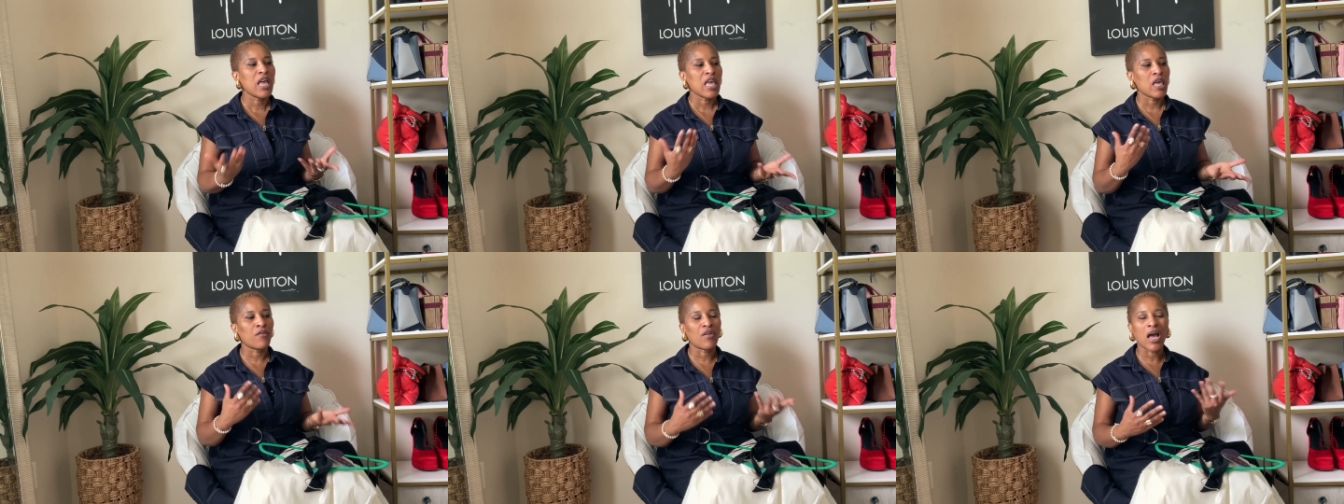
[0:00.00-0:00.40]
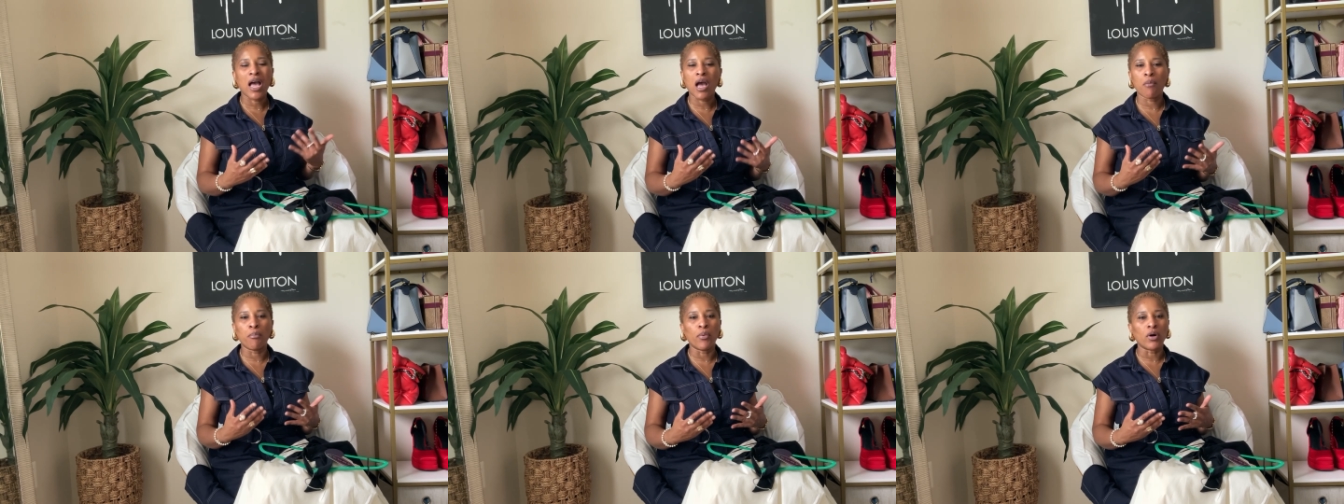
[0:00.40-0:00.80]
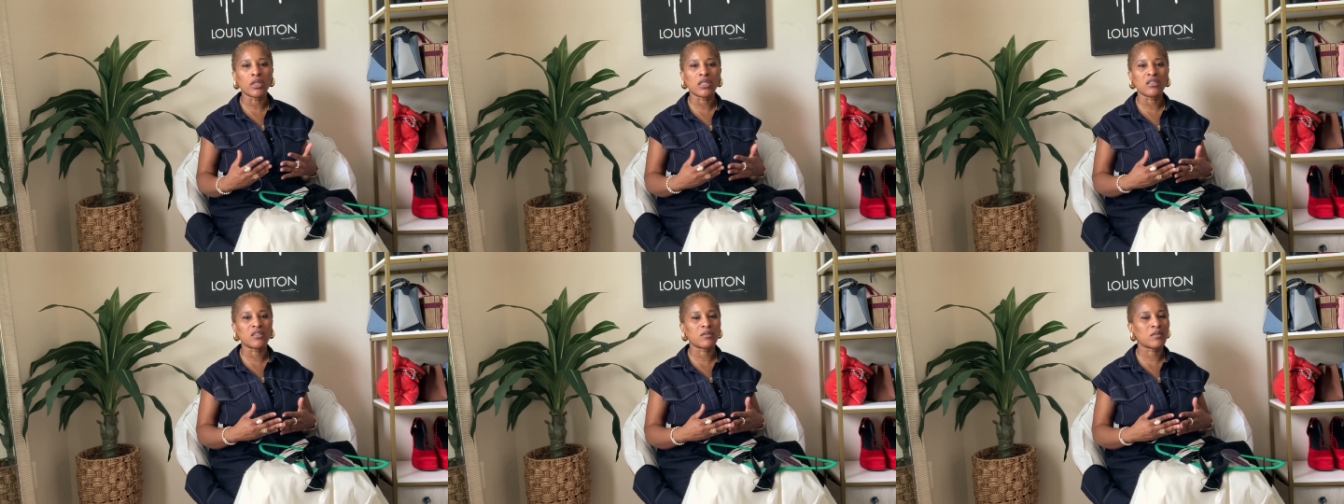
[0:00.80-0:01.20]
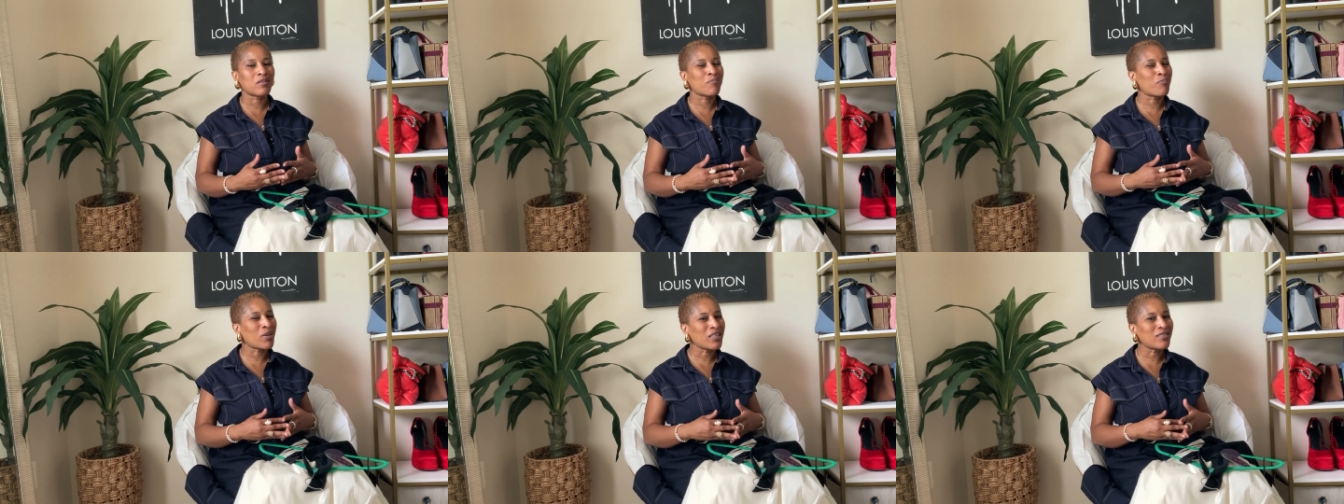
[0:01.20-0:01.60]
If I had bought these
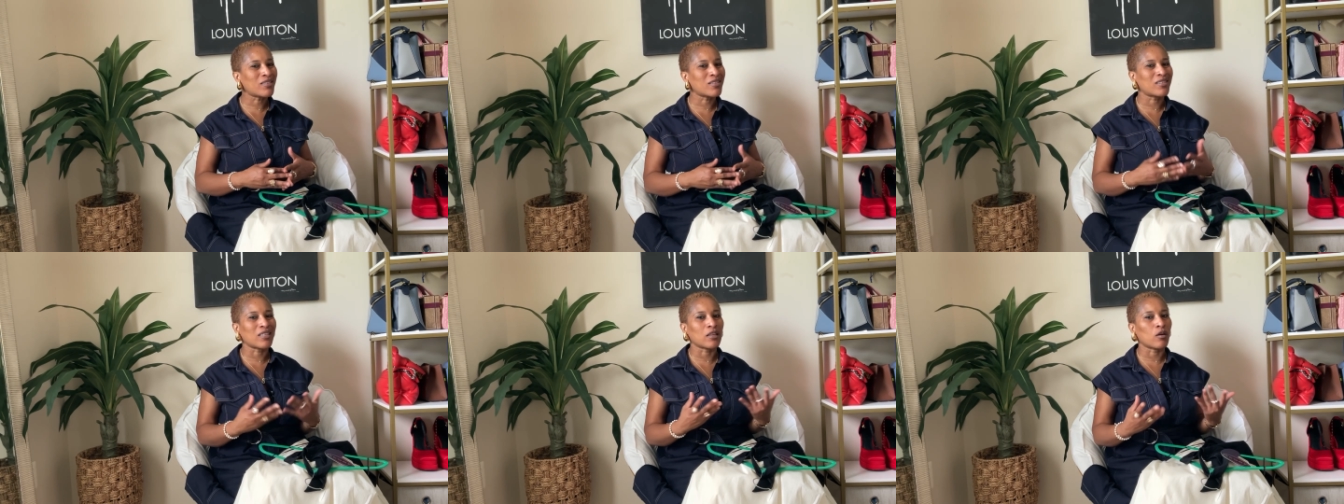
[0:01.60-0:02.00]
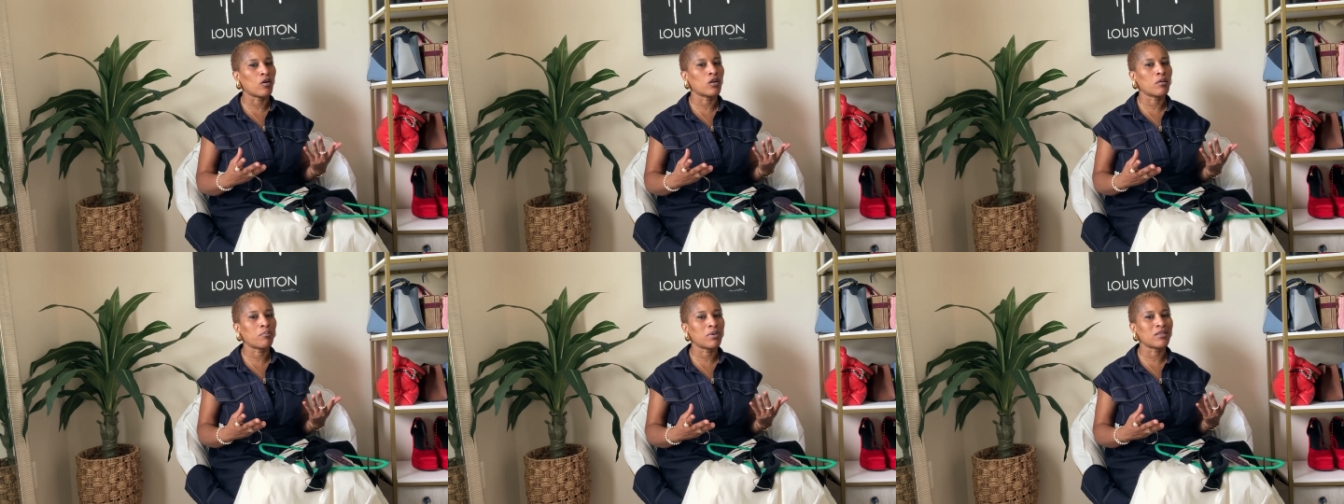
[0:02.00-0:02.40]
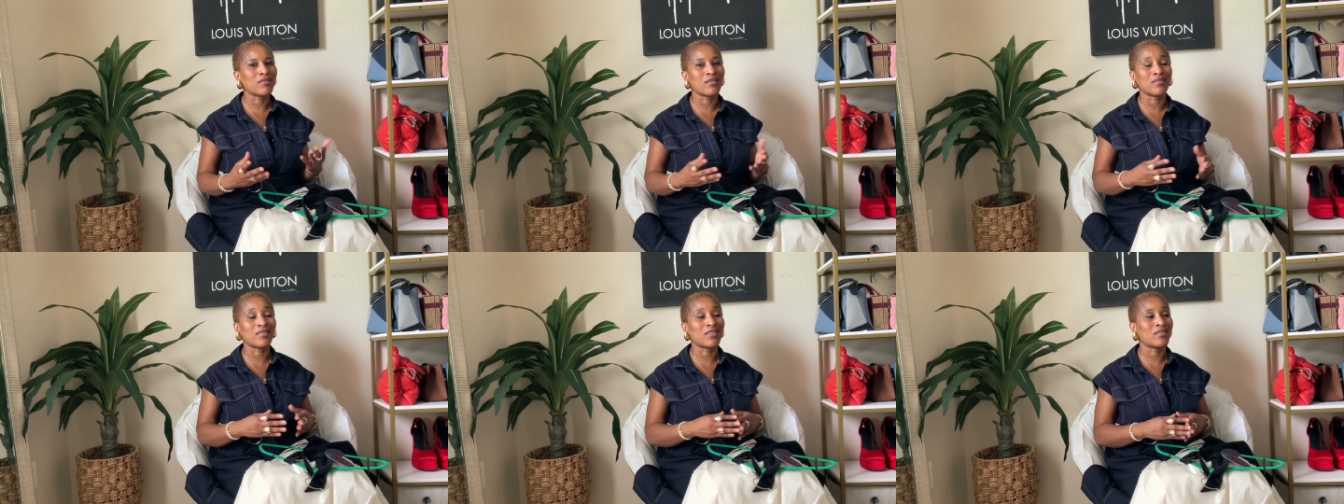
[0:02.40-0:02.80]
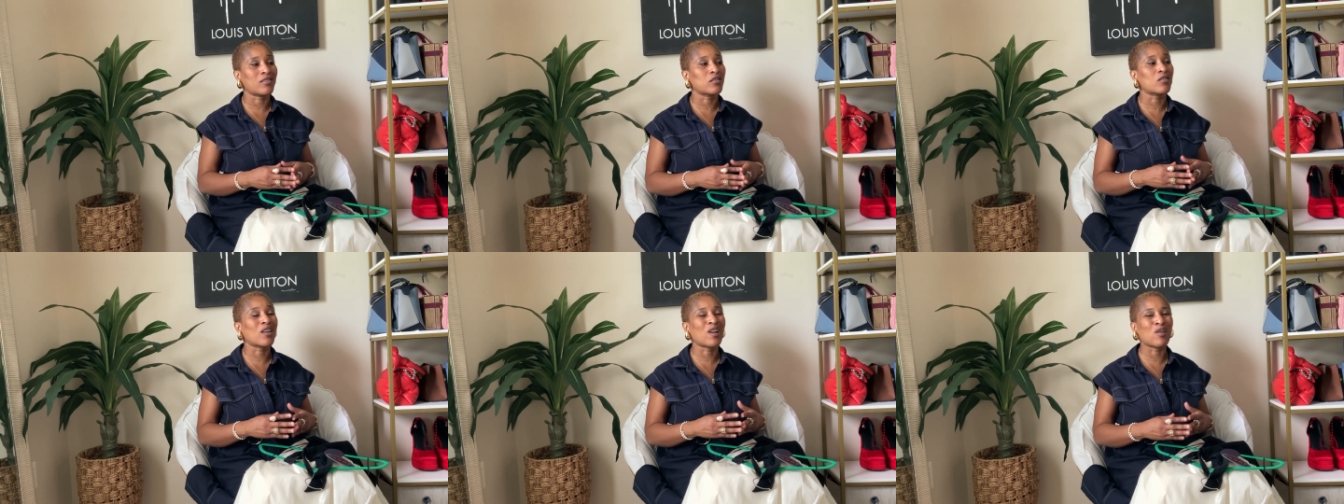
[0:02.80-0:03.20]
pieces in other places, this
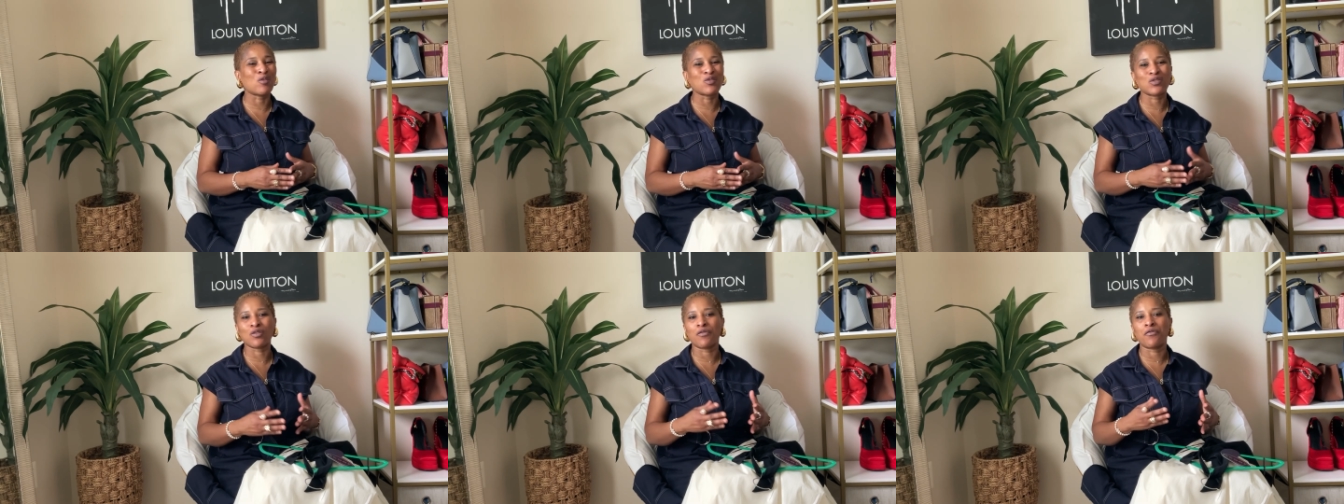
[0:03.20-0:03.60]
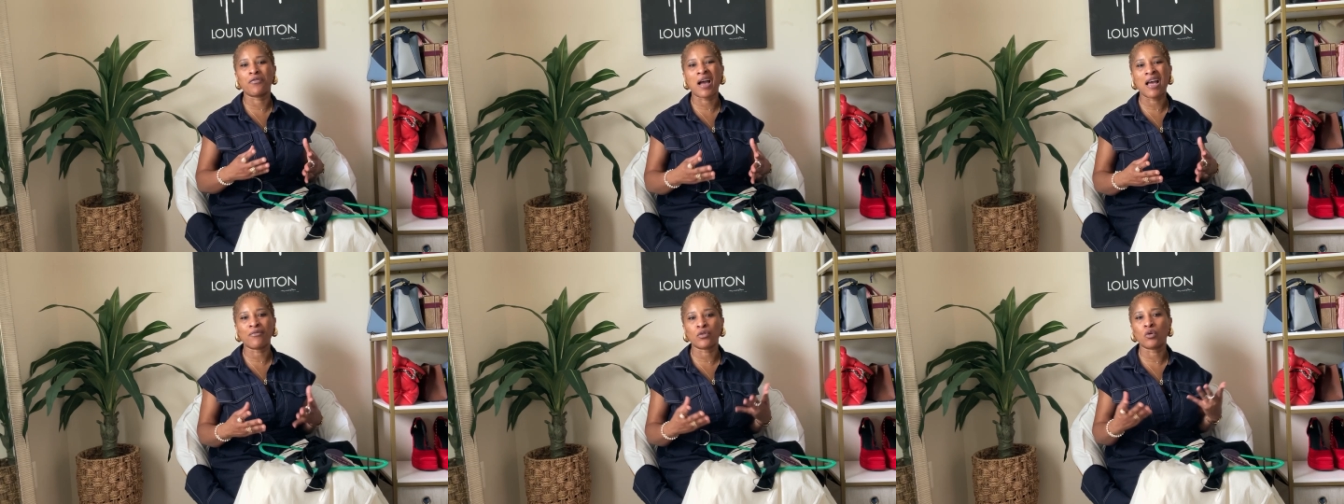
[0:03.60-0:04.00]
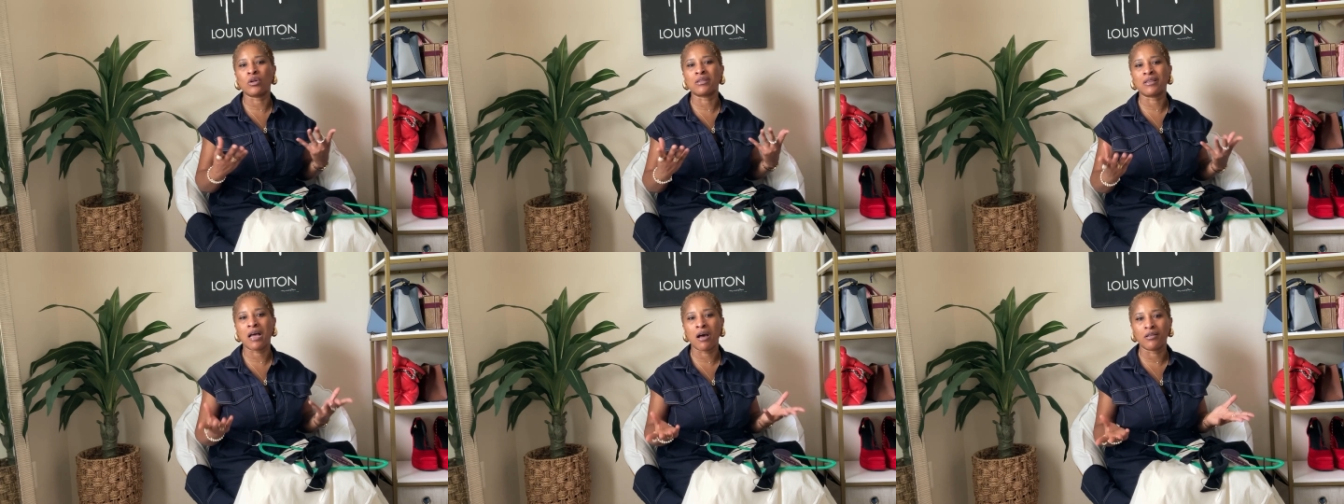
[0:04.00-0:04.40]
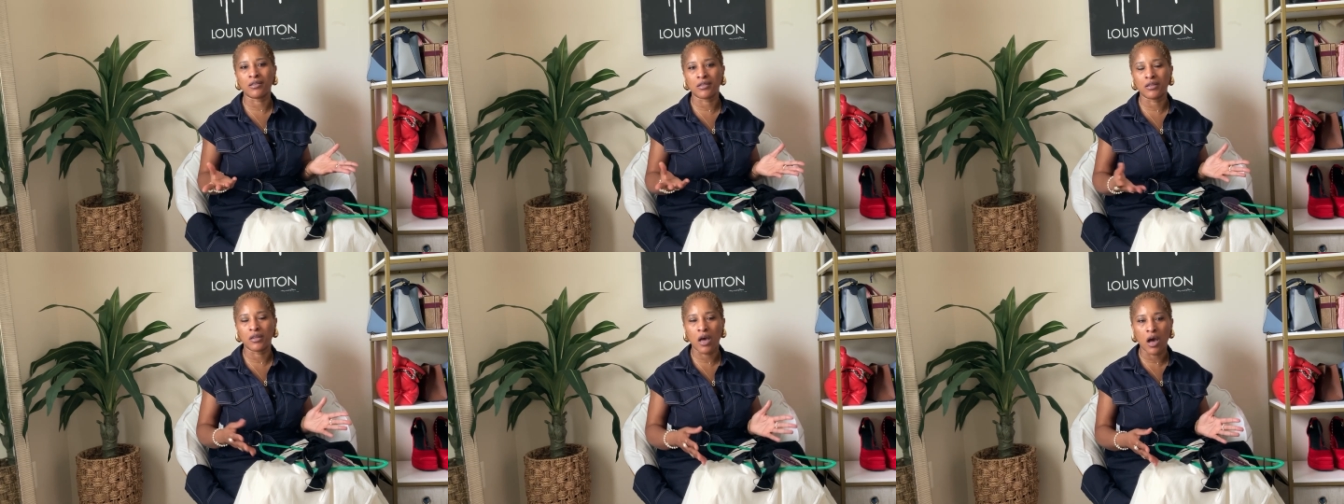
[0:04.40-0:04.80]
is close to $500 to
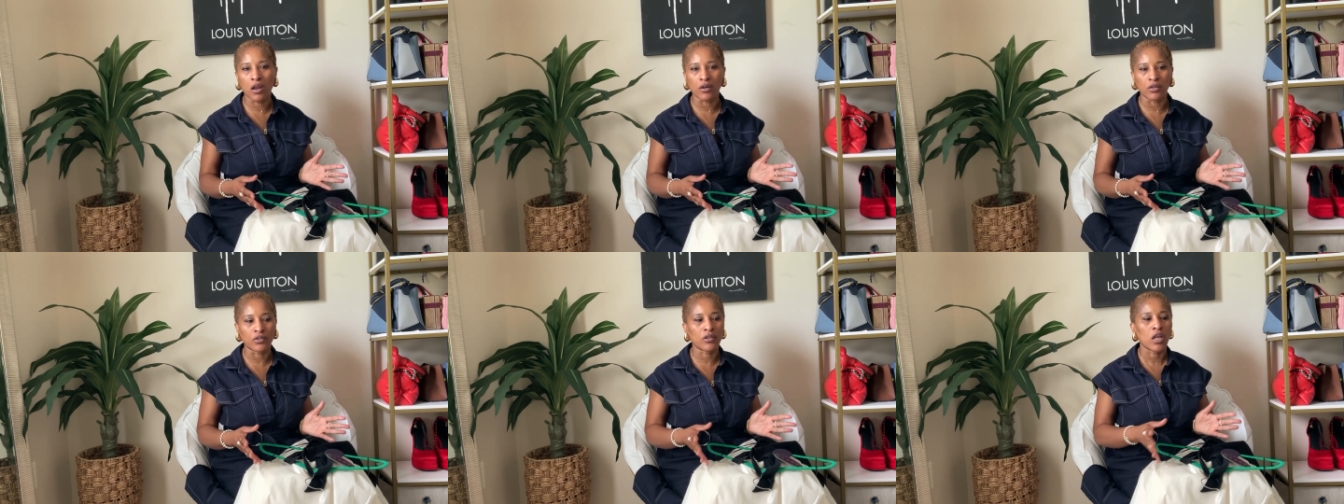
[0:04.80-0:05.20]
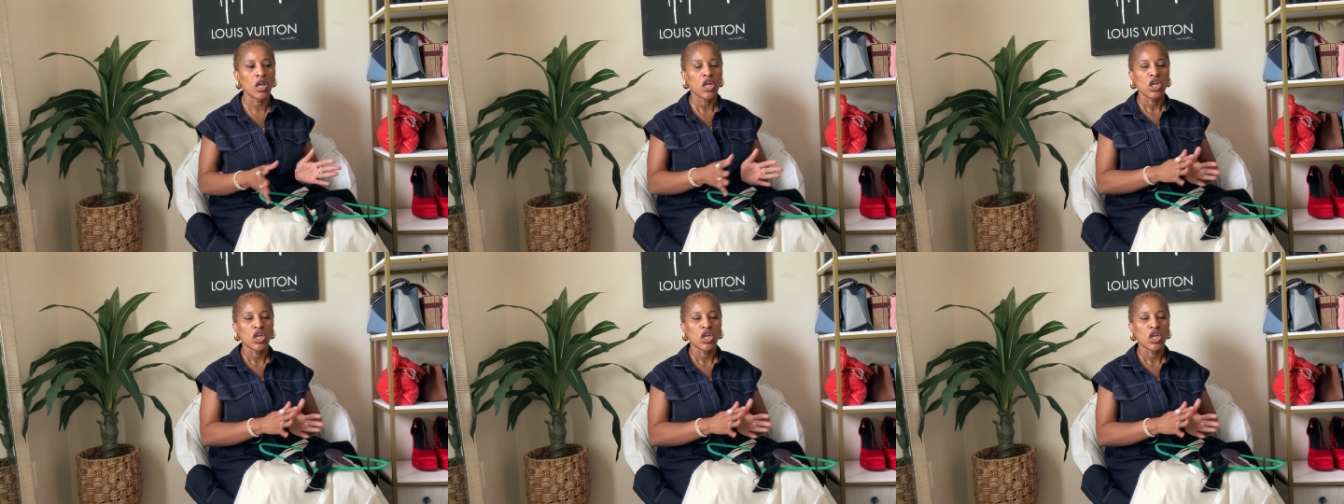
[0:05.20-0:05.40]
$1,000.